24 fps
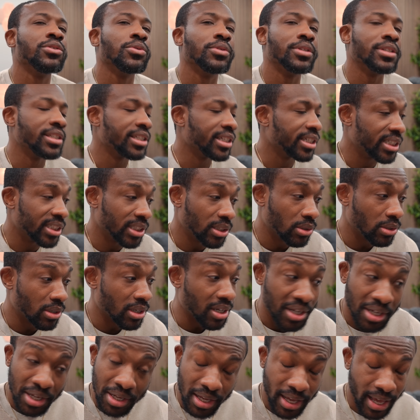know the deal.
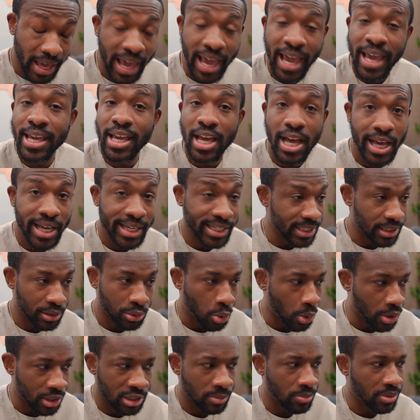AI is
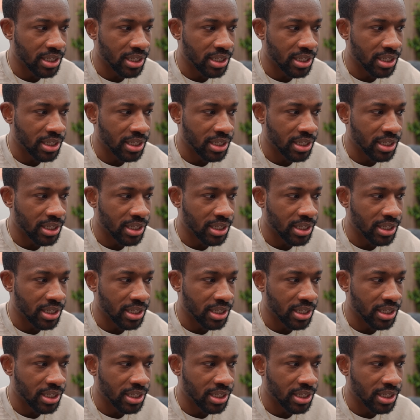going to